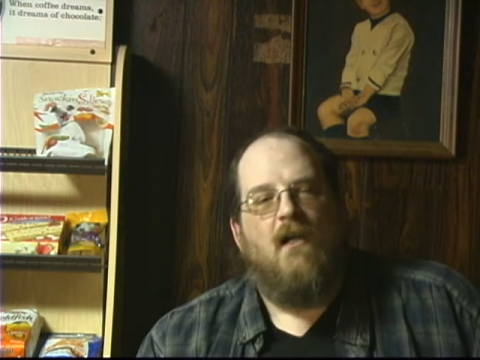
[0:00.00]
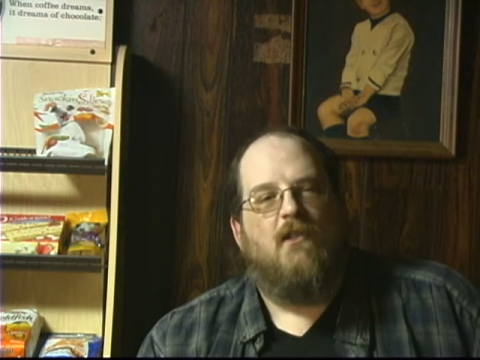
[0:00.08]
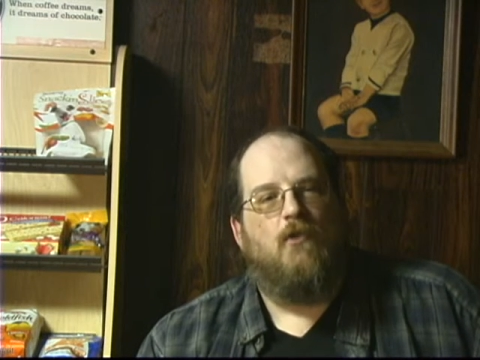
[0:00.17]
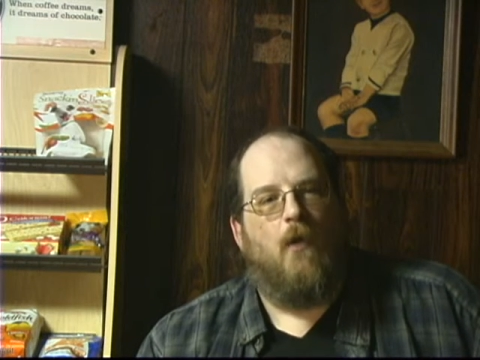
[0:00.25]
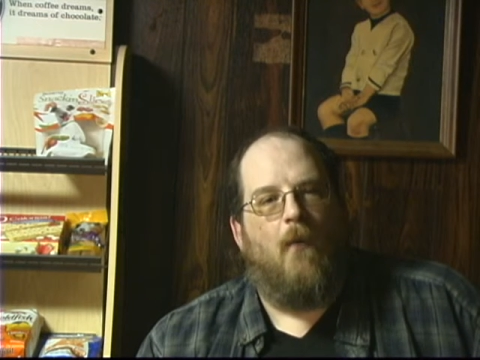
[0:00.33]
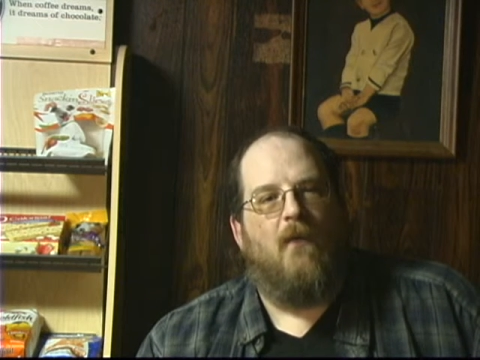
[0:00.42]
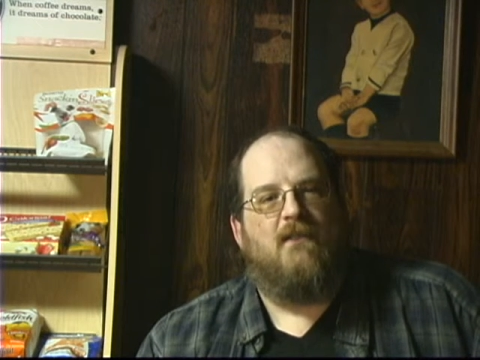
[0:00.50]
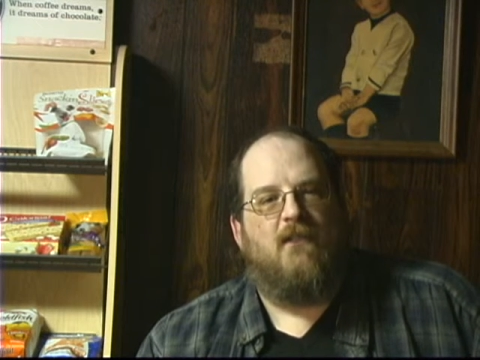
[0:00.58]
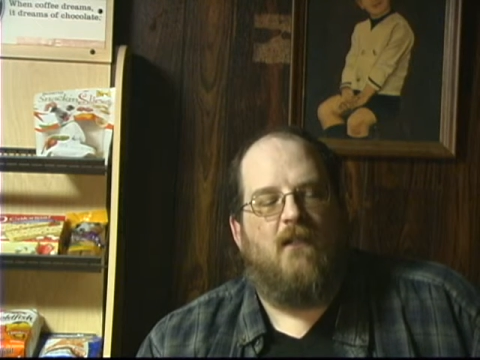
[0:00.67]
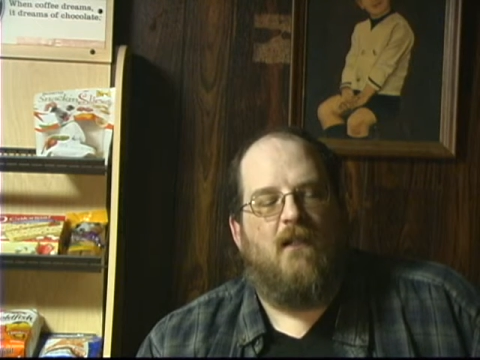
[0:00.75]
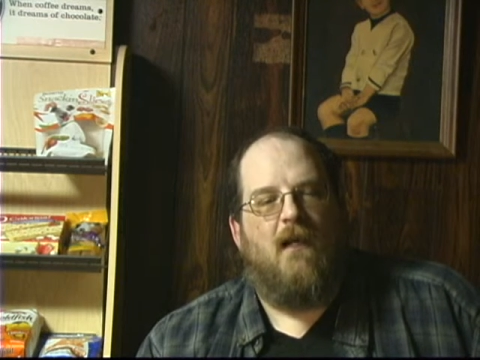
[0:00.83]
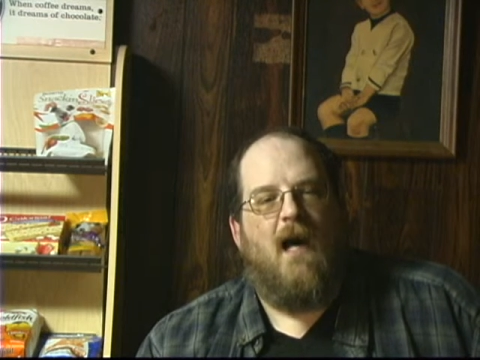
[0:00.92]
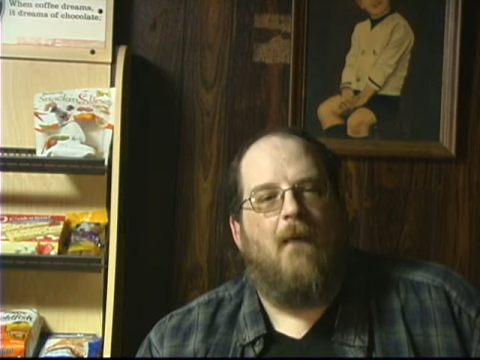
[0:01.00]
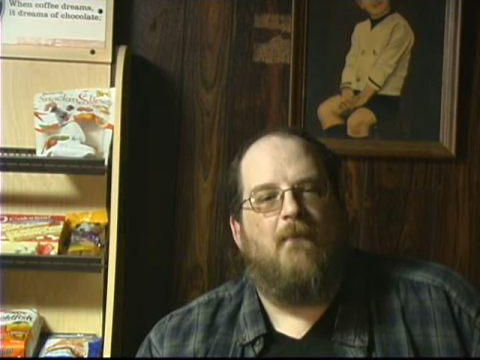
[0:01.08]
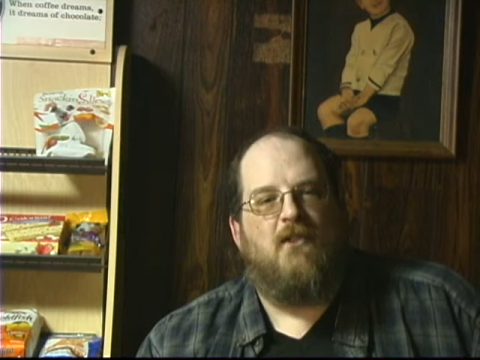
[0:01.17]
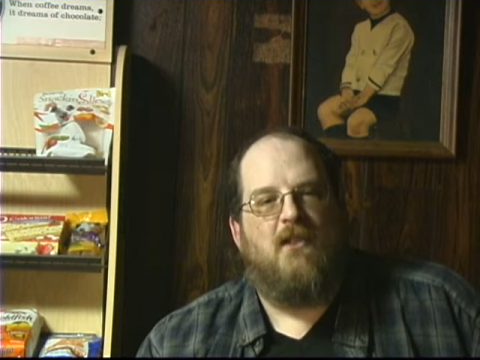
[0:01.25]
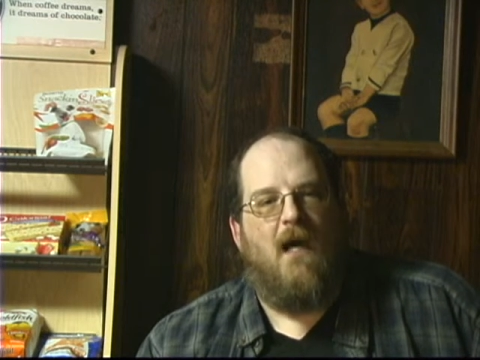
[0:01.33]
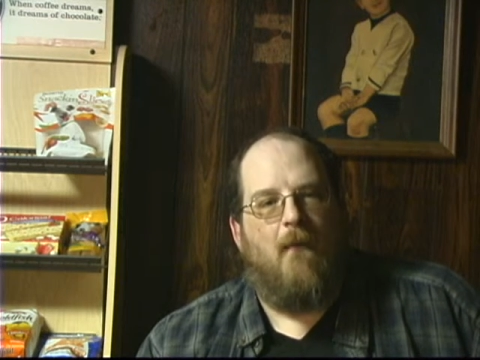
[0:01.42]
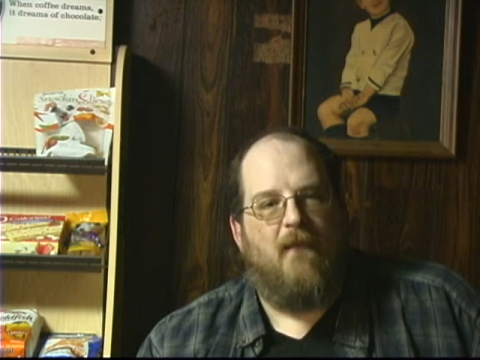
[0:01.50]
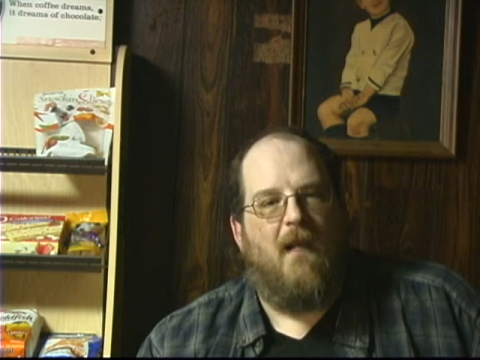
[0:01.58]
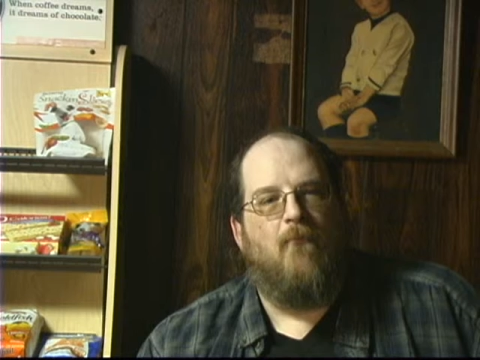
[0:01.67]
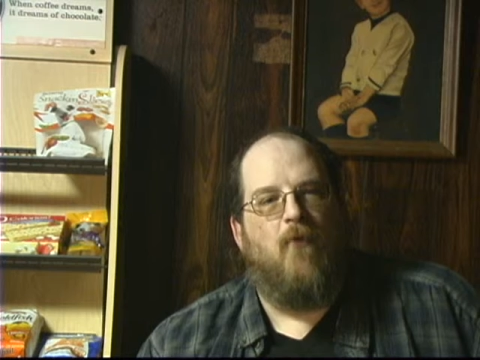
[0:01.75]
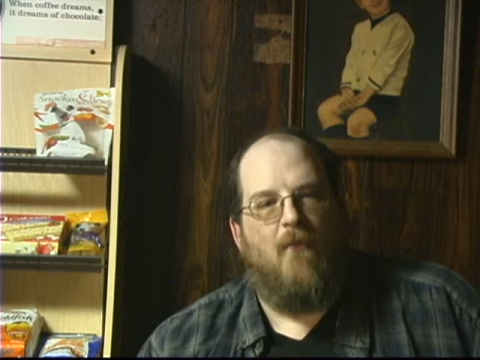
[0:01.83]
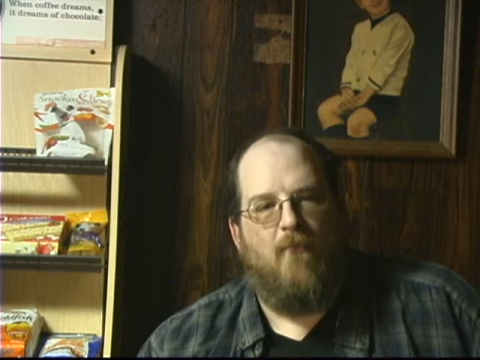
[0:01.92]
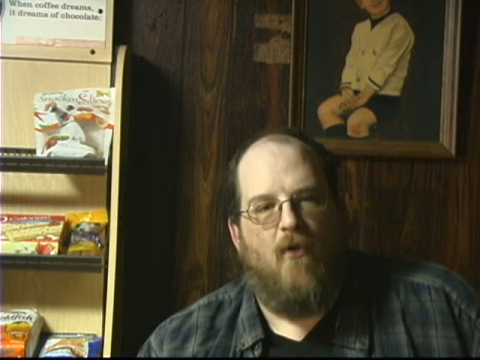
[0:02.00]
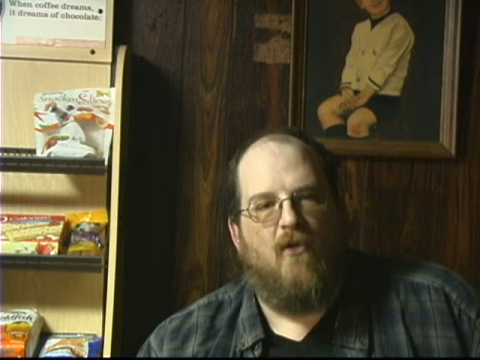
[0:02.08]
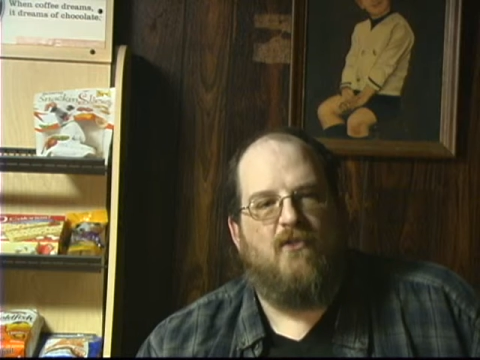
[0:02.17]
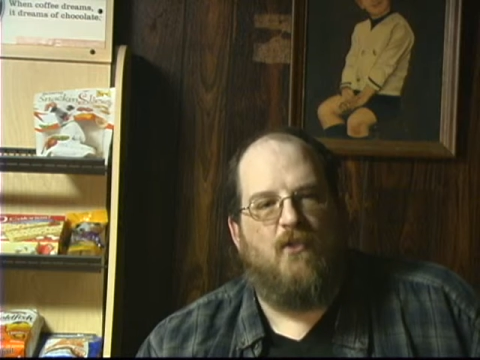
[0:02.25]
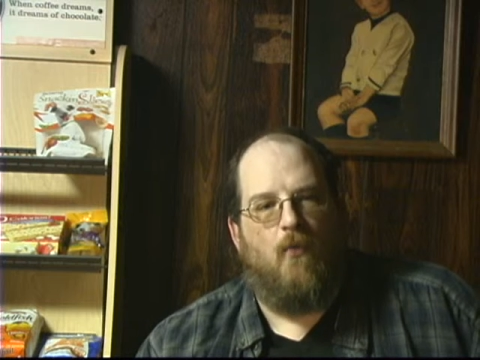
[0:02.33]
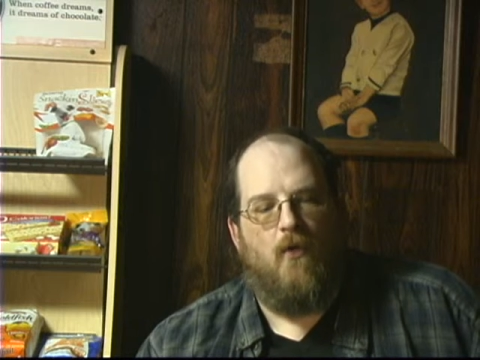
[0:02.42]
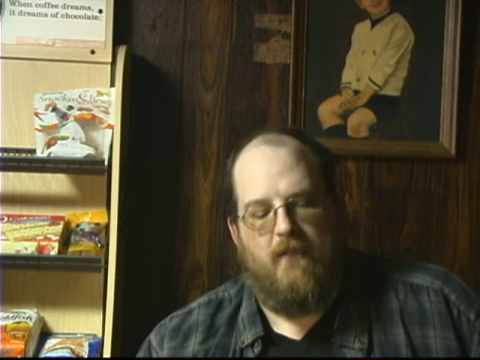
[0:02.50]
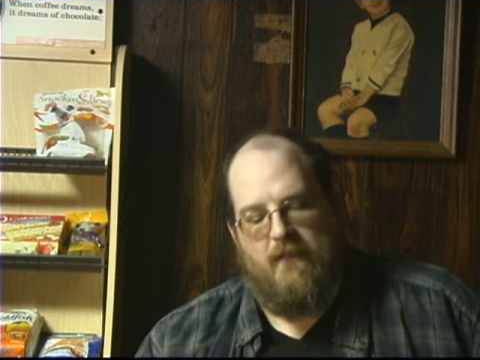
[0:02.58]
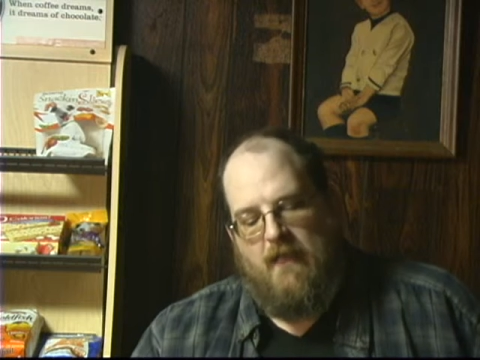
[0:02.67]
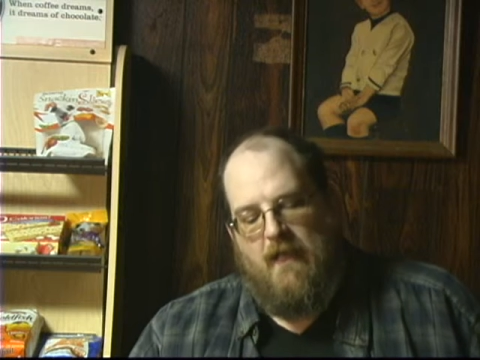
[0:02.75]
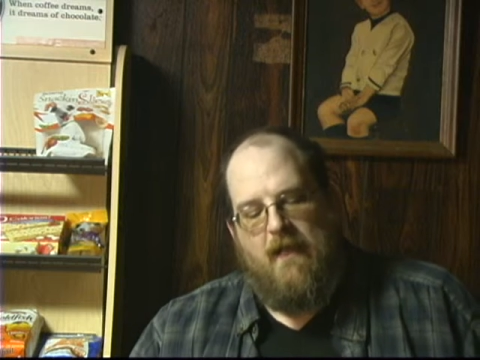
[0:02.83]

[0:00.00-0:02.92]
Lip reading: So I went to the hobby shop and I bought balsa wood,